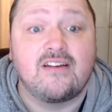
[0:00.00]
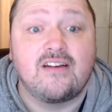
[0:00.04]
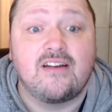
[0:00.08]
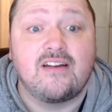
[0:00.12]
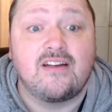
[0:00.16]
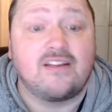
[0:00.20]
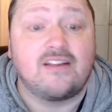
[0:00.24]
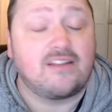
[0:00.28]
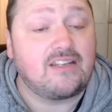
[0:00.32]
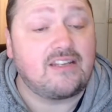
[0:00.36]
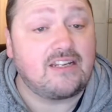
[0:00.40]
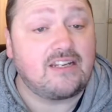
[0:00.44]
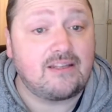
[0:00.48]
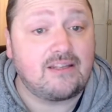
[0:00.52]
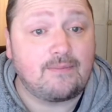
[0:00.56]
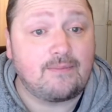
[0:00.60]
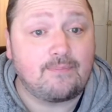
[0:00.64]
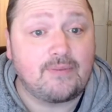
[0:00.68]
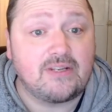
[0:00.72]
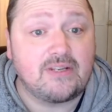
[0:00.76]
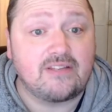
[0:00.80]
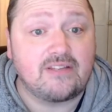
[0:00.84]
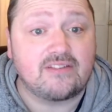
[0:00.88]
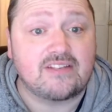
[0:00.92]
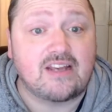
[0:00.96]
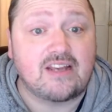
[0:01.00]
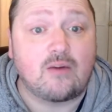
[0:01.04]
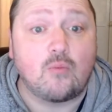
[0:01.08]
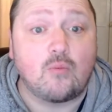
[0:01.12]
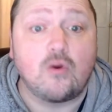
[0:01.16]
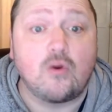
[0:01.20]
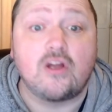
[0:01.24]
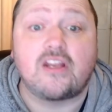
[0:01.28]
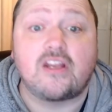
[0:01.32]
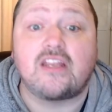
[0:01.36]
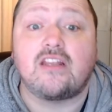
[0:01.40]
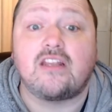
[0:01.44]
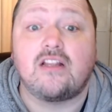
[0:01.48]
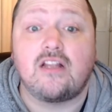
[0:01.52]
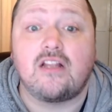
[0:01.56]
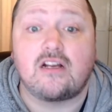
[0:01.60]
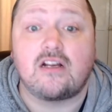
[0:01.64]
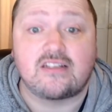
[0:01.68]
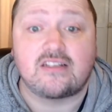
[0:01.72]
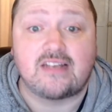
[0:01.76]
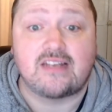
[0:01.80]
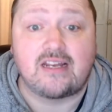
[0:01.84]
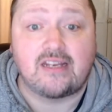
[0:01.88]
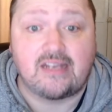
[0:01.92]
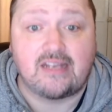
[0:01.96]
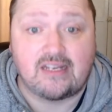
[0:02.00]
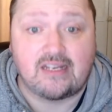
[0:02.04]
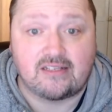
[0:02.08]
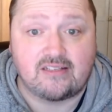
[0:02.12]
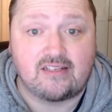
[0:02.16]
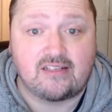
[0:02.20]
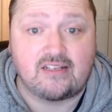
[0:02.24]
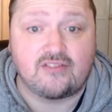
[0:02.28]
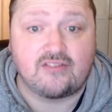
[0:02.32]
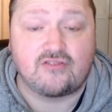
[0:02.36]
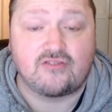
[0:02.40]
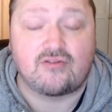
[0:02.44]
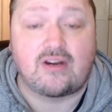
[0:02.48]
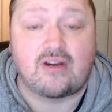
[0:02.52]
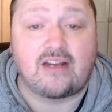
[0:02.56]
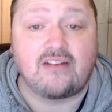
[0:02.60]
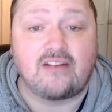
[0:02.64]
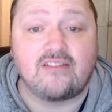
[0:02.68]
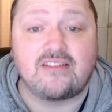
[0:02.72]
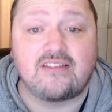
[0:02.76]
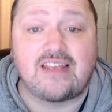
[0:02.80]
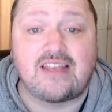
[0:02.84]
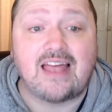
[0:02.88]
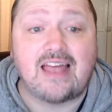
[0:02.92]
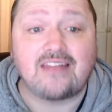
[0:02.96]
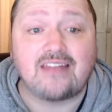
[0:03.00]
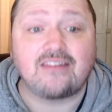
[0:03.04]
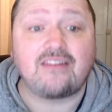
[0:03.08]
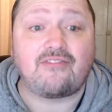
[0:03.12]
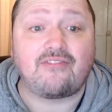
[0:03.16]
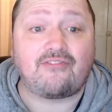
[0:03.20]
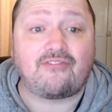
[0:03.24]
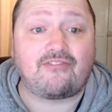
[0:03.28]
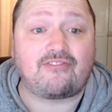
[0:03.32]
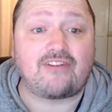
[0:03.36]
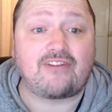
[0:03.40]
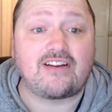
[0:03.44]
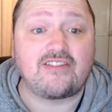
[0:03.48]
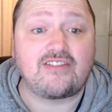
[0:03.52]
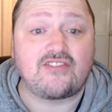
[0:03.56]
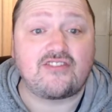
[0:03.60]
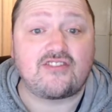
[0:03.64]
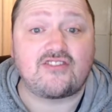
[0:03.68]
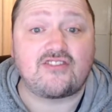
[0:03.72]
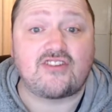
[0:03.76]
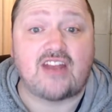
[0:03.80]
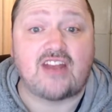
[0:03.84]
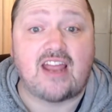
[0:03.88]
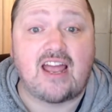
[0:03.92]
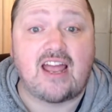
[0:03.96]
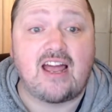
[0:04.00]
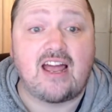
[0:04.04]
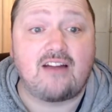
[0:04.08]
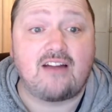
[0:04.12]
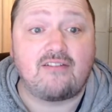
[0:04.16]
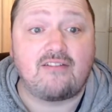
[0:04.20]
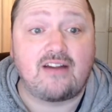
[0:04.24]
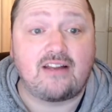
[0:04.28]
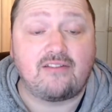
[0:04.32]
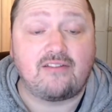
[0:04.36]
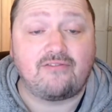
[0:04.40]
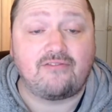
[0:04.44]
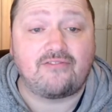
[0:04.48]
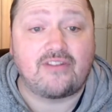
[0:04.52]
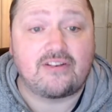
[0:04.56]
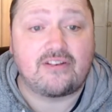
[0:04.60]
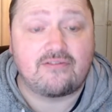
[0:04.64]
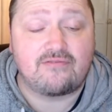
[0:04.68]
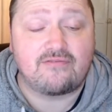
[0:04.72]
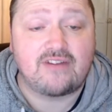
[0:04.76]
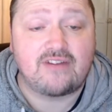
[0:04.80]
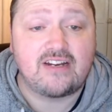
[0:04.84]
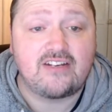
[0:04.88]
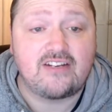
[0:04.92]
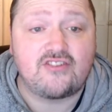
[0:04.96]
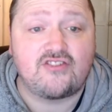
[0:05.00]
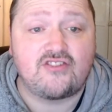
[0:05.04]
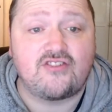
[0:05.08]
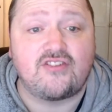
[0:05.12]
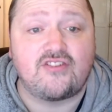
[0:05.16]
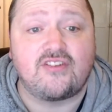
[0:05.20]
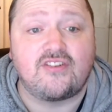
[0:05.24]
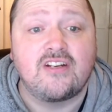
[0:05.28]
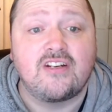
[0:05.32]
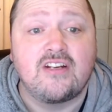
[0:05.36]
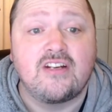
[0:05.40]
The Olympians are working alongside Catalans Dragons and the French R L Federation